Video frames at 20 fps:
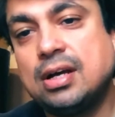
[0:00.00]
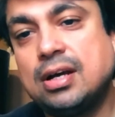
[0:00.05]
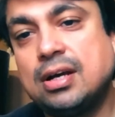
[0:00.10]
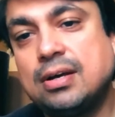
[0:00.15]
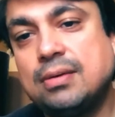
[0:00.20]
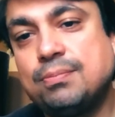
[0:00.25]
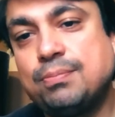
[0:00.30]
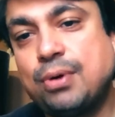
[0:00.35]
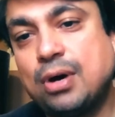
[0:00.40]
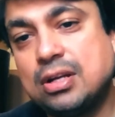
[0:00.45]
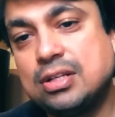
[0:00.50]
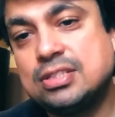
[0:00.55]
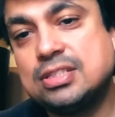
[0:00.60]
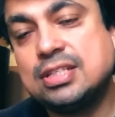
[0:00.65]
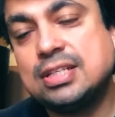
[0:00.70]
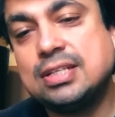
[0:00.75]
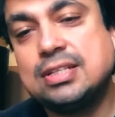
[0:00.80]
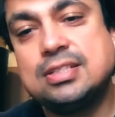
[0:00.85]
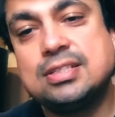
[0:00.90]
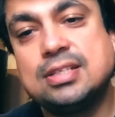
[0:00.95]

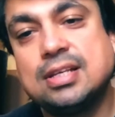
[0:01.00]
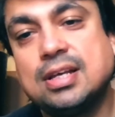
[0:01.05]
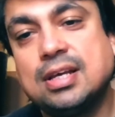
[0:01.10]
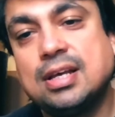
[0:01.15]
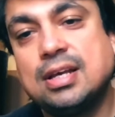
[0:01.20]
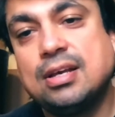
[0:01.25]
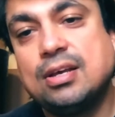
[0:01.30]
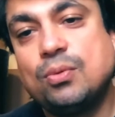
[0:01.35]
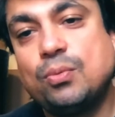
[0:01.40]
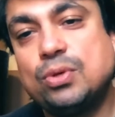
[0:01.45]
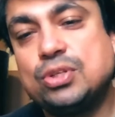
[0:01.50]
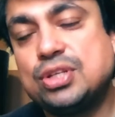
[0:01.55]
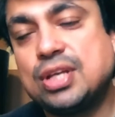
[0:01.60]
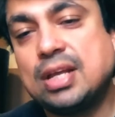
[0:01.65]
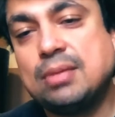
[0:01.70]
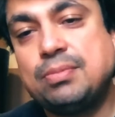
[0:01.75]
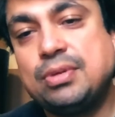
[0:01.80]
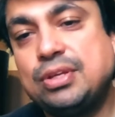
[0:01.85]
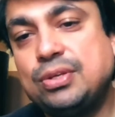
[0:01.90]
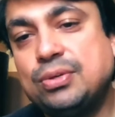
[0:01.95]
policies which
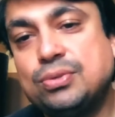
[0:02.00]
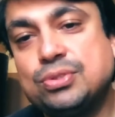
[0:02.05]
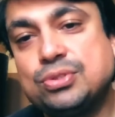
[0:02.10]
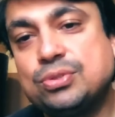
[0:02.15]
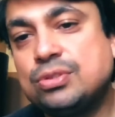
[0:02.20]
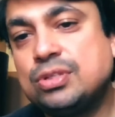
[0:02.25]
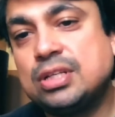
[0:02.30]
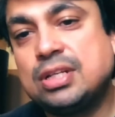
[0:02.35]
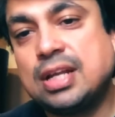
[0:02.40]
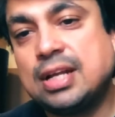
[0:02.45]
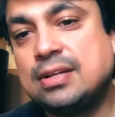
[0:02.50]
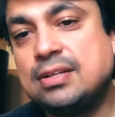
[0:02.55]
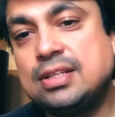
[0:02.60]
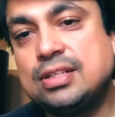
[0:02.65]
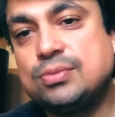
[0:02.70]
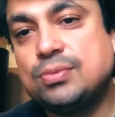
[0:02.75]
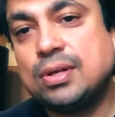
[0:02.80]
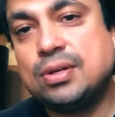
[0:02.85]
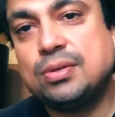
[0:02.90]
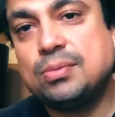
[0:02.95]
can be used to detect these
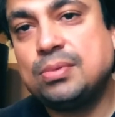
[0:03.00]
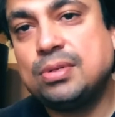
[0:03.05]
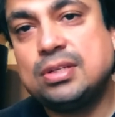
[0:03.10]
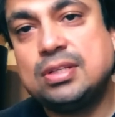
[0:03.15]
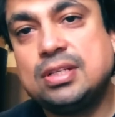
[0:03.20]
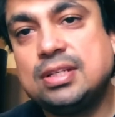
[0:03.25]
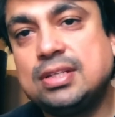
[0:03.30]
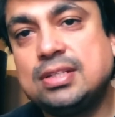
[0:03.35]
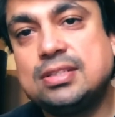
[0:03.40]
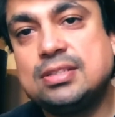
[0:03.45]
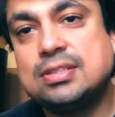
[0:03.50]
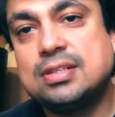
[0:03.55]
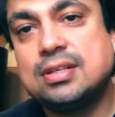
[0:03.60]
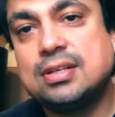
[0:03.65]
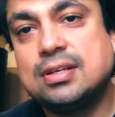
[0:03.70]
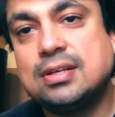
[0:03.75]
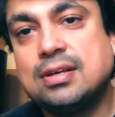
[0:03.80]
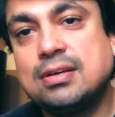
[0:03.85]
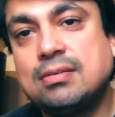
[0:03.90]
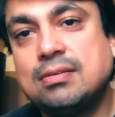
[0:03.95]
vulnerabilities
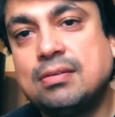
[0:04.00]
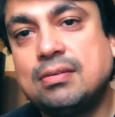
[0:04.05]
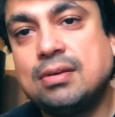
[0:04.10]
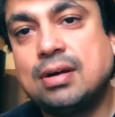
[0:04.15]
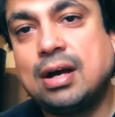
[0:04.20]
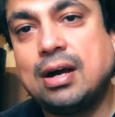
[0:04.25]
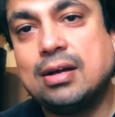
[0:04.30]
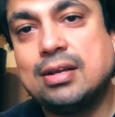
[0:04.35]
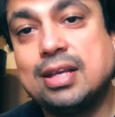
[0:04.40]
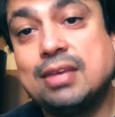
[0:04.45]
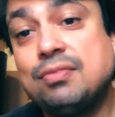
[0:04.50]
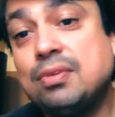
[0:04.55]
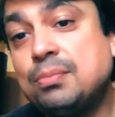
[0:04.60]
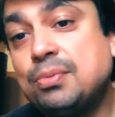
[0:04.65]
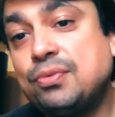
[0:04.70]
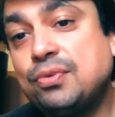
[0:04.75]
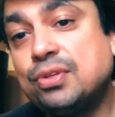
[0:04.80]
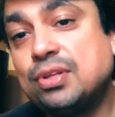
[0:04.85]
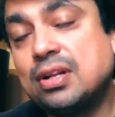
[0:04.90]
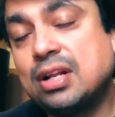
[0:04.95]
even
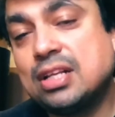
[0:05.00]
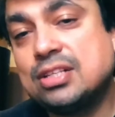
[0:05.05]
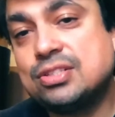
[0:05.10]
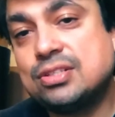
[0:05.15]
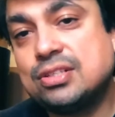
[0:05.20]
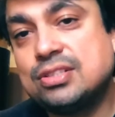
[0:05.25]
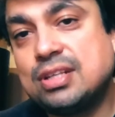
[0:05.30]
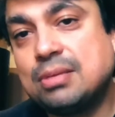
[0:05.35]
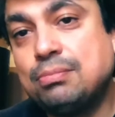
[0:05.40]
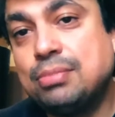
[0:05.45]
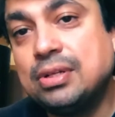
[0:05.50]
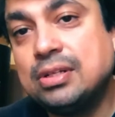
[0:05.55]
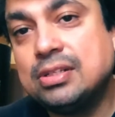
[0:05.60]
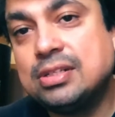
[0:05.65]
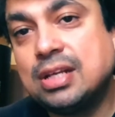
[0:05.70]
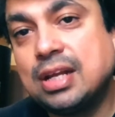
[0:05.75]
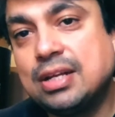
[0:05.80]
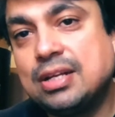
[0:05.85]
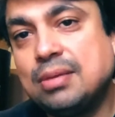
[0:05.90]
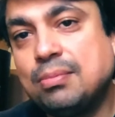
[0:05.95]
before the clusters are built
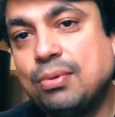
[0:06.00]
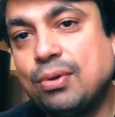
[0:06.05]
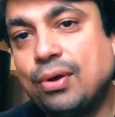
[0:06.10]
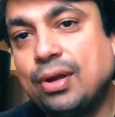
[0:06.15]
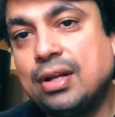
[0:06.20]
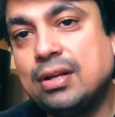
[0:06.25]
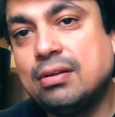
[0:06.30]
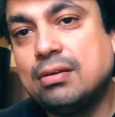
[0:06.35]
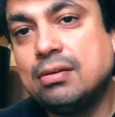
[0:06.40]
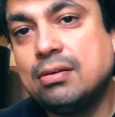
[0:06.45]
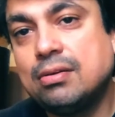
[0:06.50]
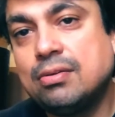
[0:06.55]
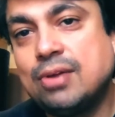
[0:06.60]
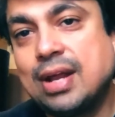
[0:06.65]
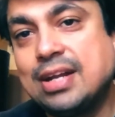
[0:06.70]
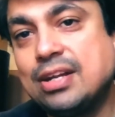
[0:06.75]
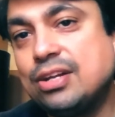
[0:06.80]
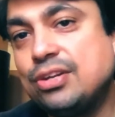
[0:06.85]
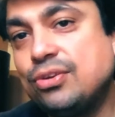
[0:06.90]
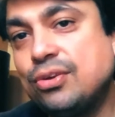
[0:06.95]
and deployed,
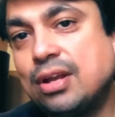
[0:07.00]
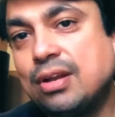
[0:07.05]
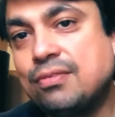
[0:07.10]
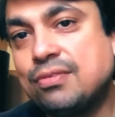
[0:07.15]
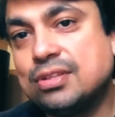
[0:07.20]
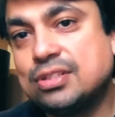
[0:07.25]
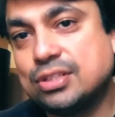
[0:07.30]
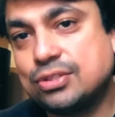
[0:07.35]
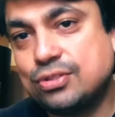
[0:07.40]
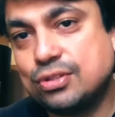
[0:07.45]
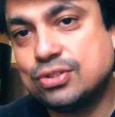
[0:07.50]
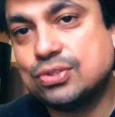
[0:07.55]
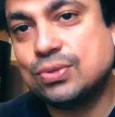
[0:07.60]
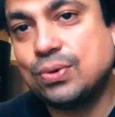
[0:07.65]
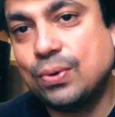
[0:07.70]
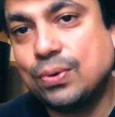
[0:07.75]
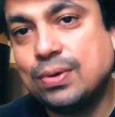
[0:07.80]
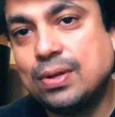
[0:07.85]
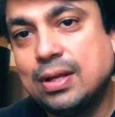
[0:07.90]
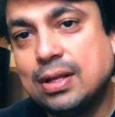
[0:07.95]
right in your infrastructure as
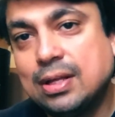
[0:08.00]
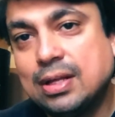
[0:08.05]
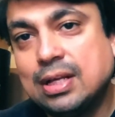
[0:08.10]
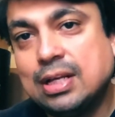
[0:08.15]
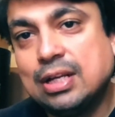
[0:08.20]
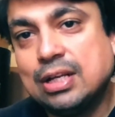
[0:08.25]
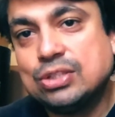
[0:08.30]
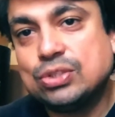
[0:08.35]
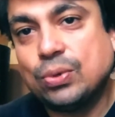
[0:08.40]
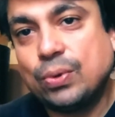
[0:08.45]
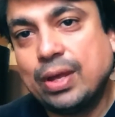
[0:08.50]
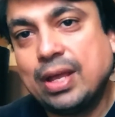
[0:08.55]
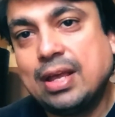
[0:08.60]
code. So